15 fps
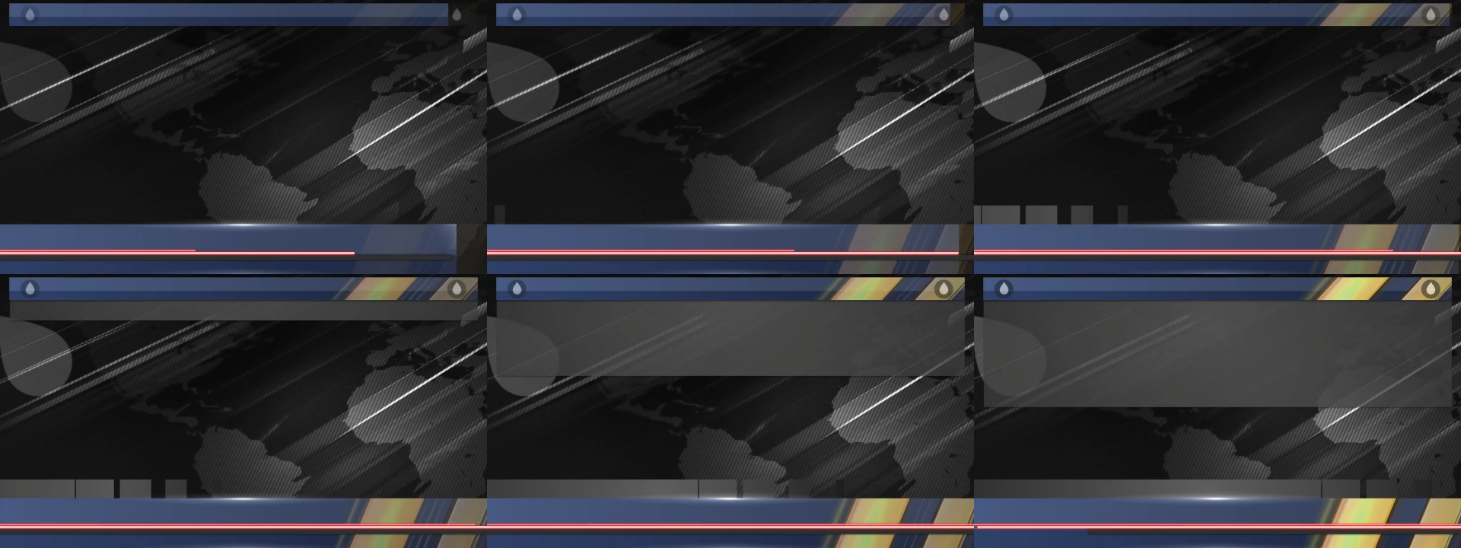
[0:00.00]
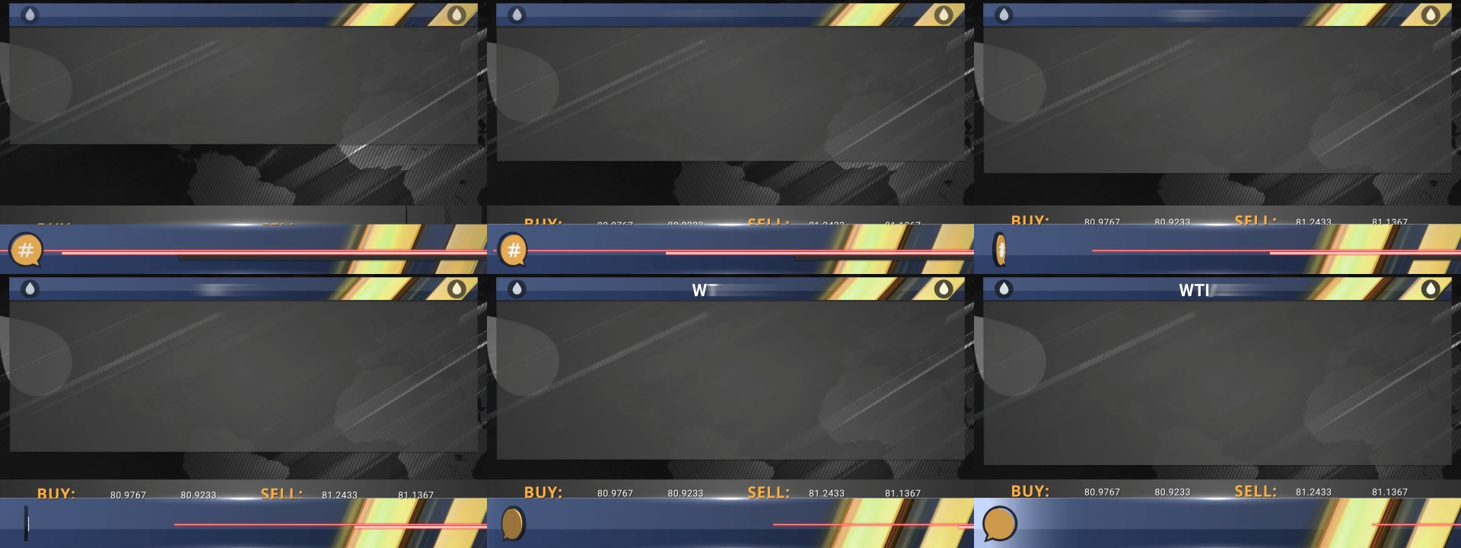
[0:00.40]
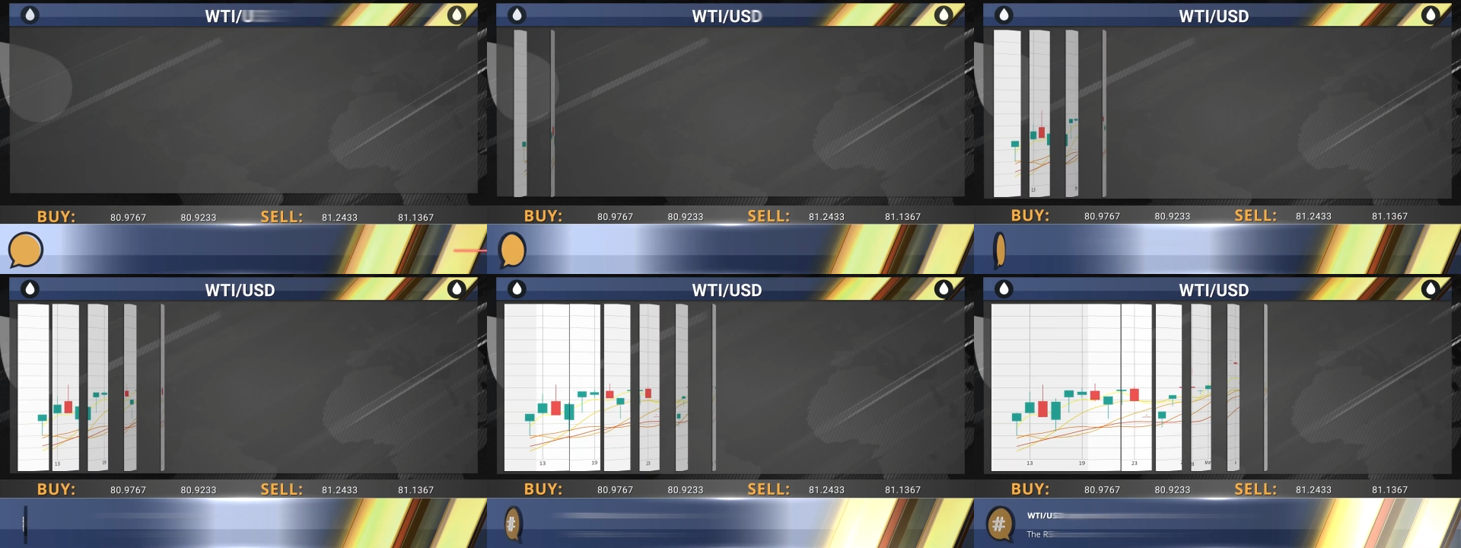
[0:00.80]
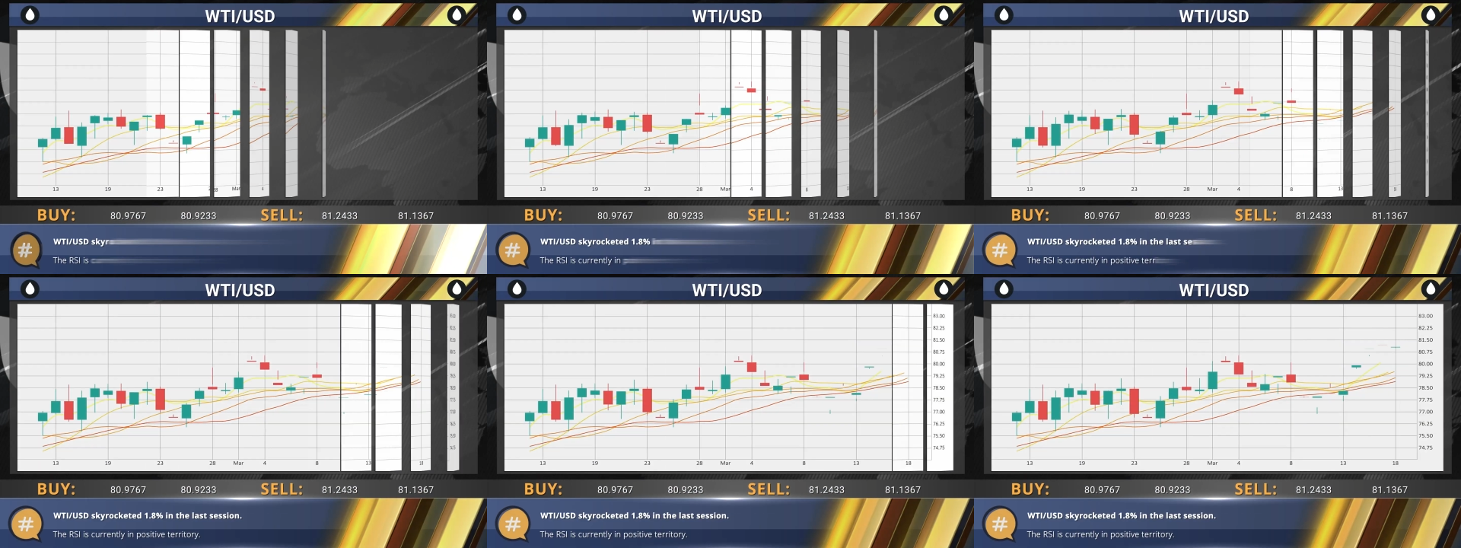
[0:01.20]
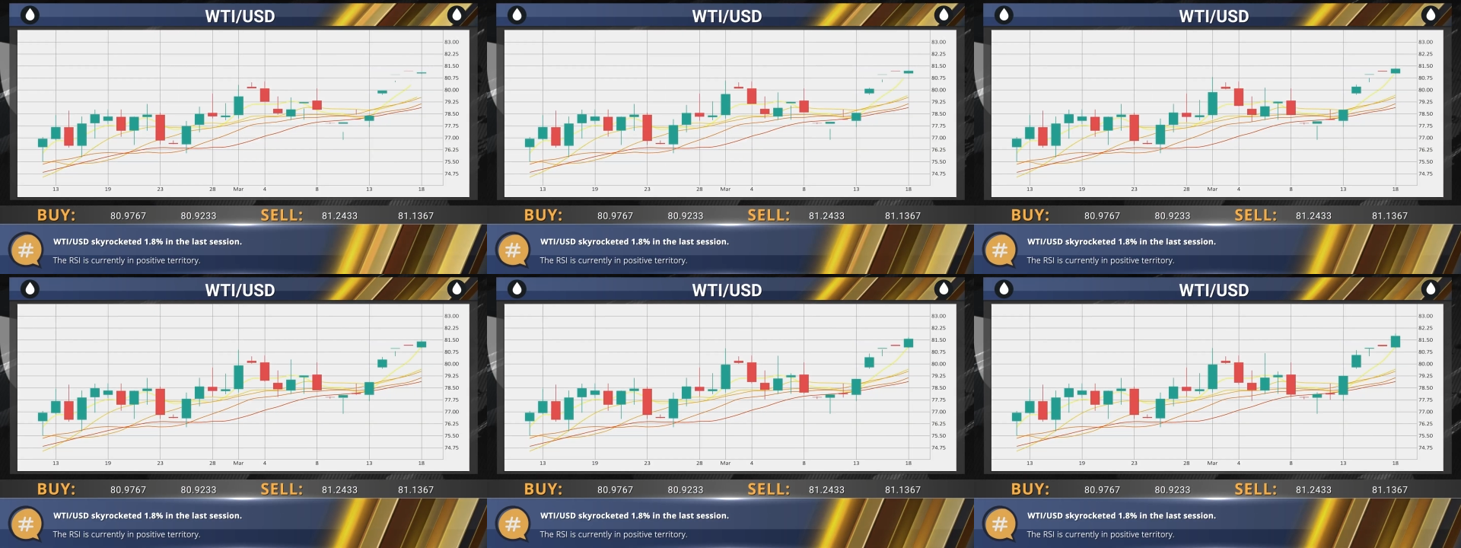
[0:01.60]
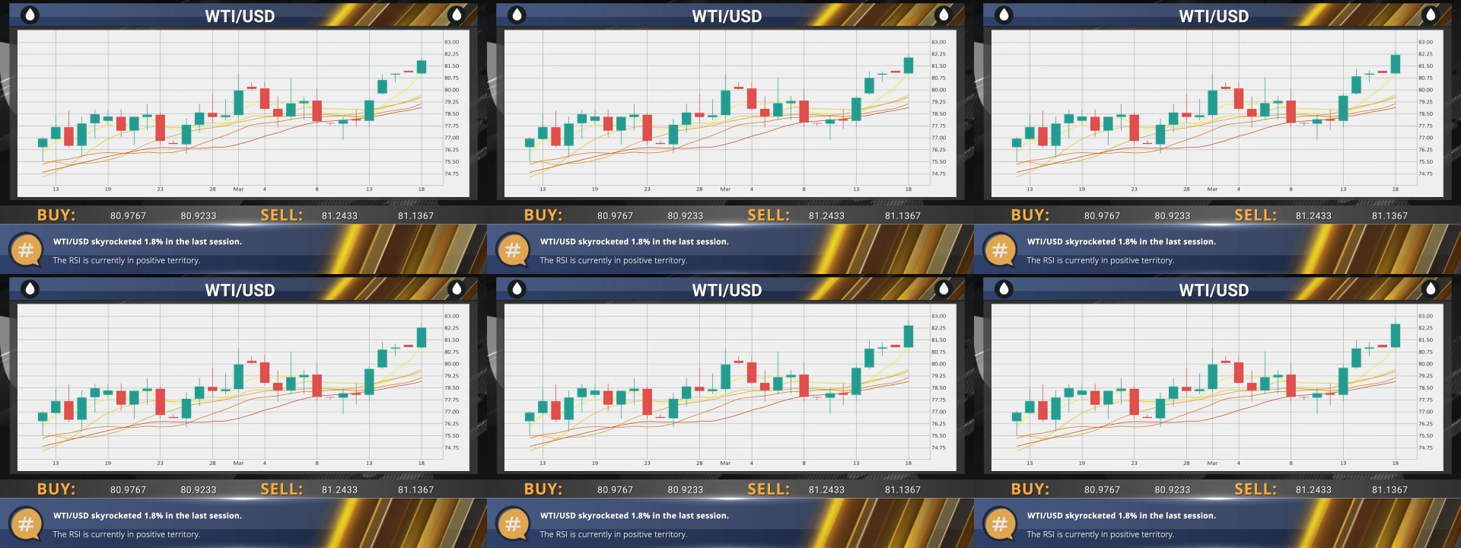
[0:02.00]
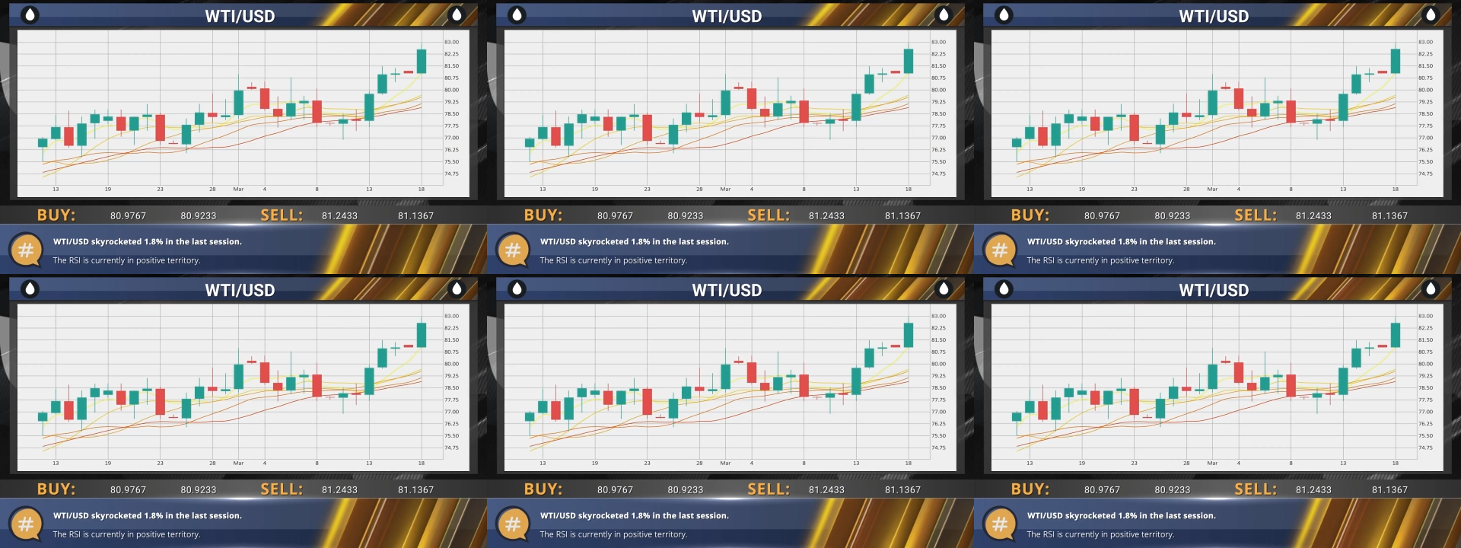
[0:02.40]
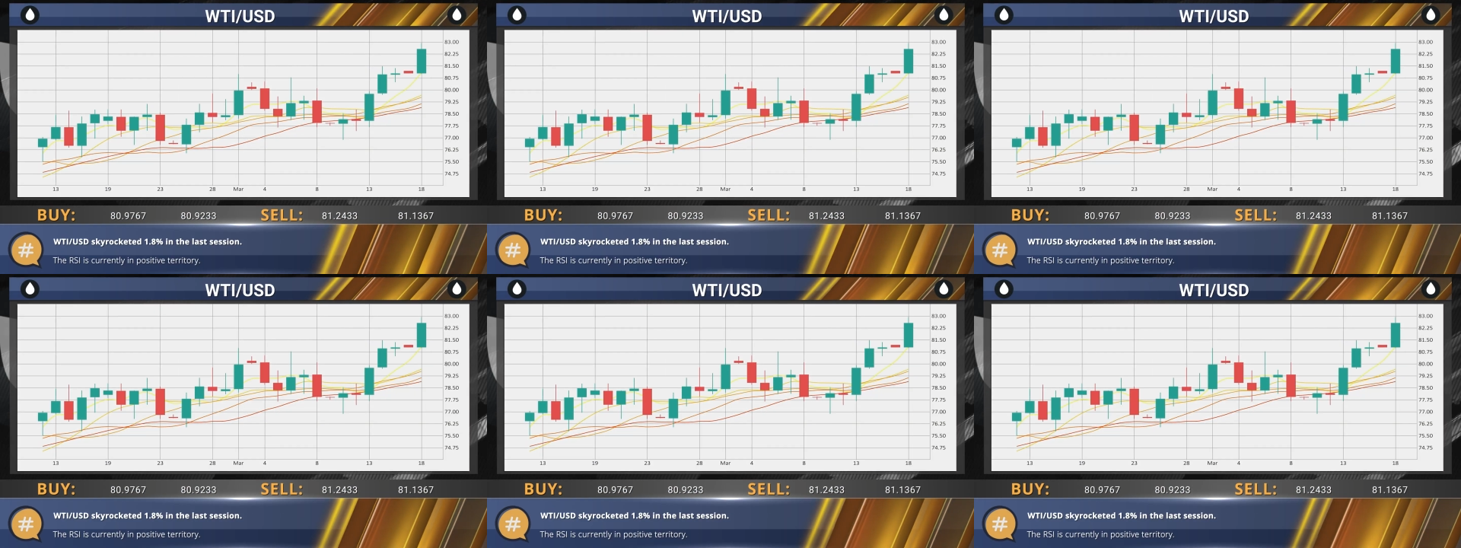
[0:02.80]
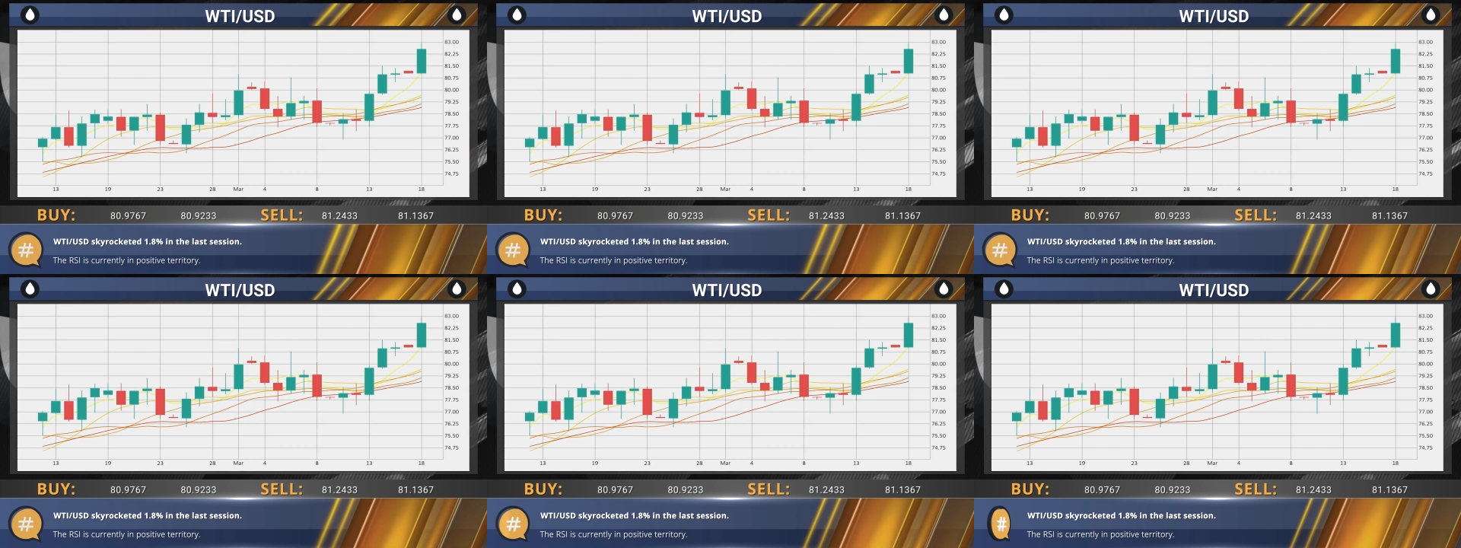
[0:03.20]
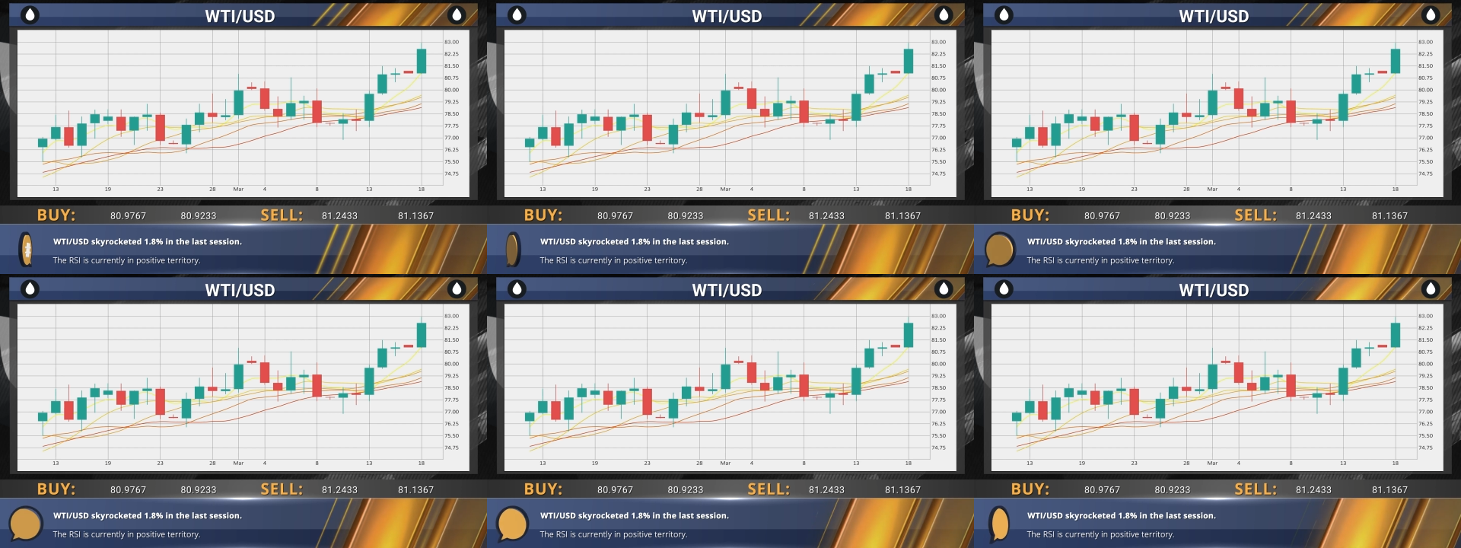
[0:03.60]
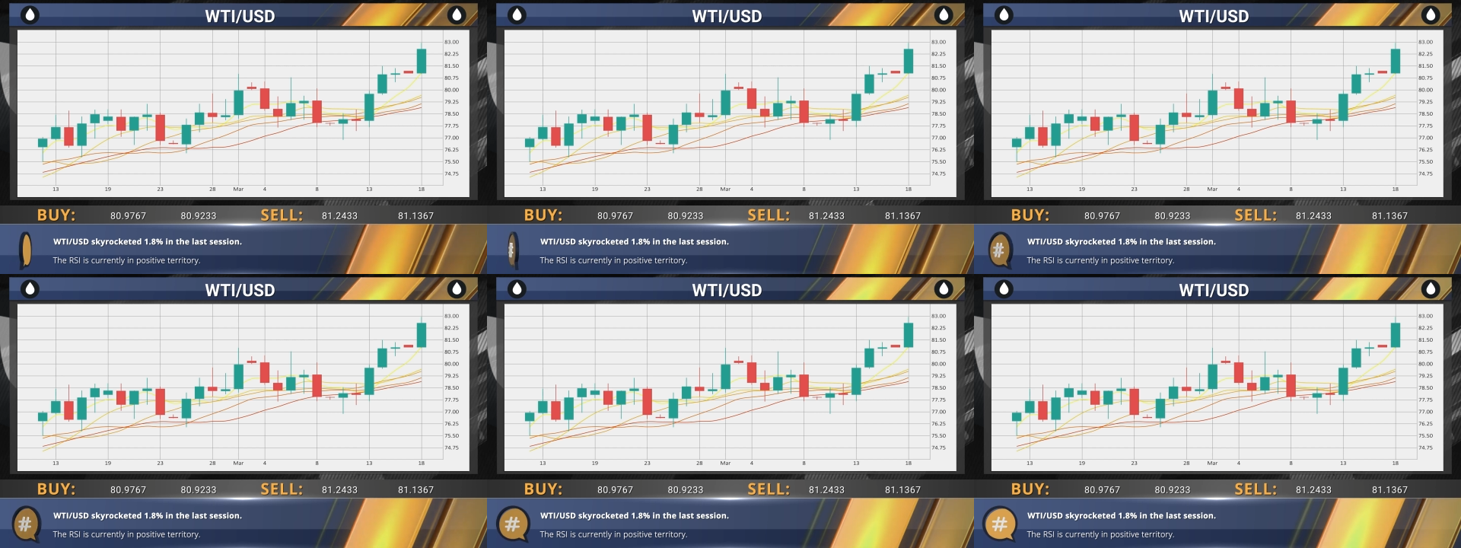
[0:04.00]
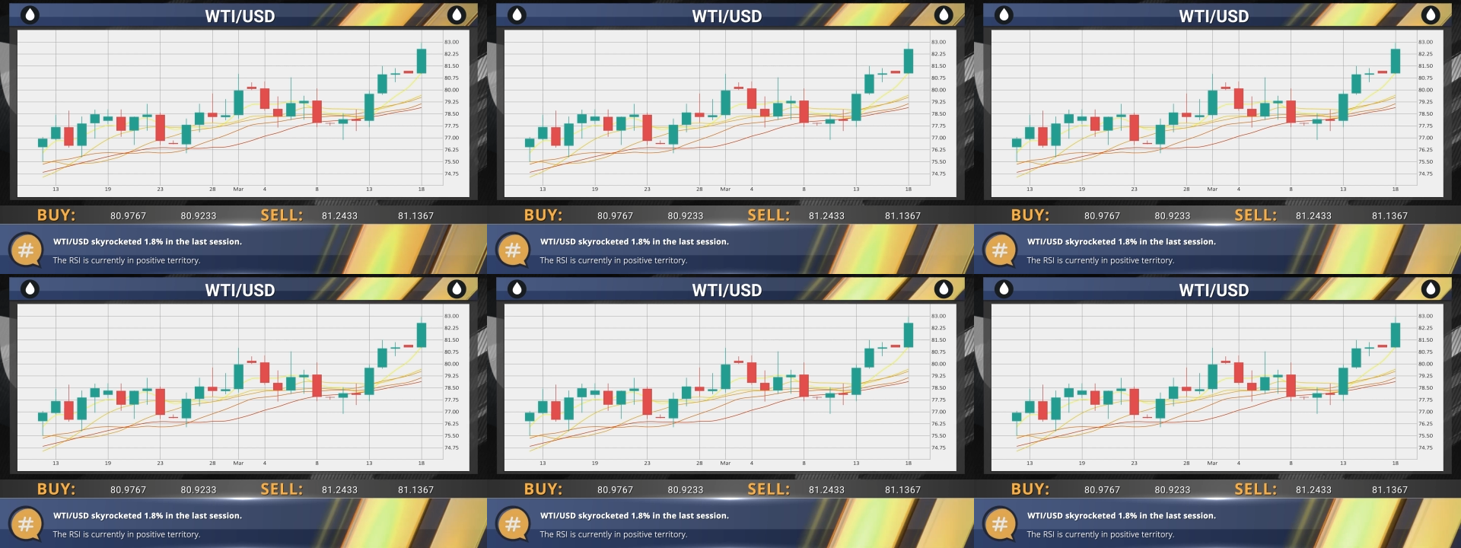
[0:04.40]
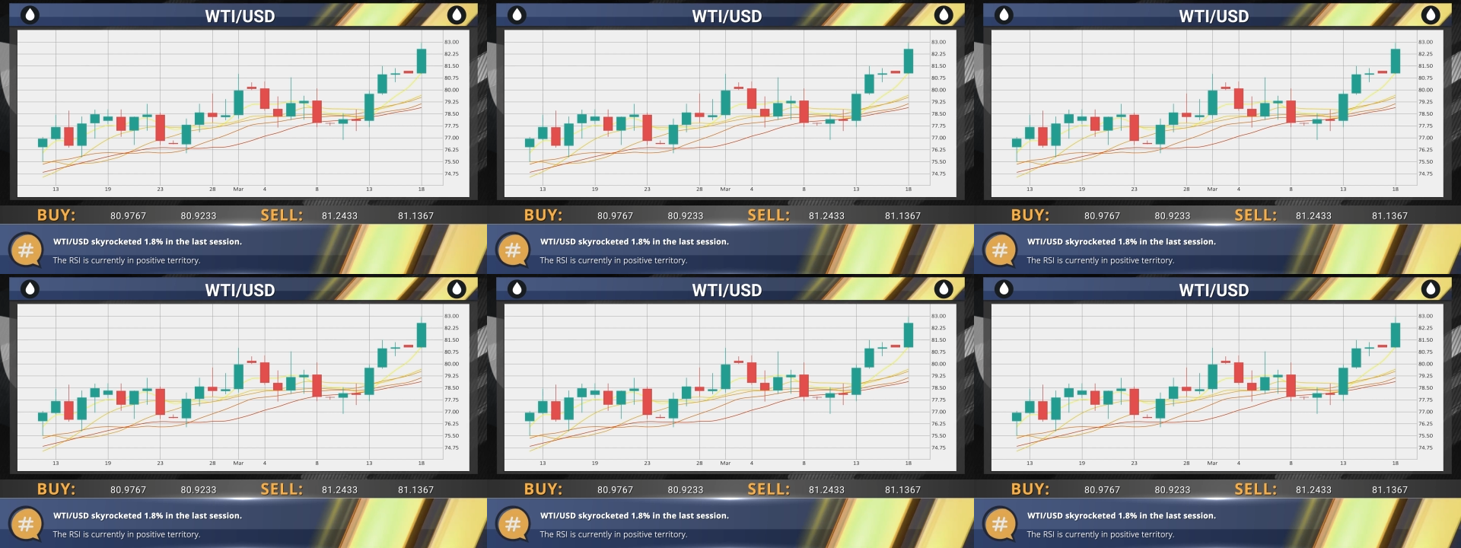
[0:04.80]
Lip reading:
No face is visible, so there are no lips to read.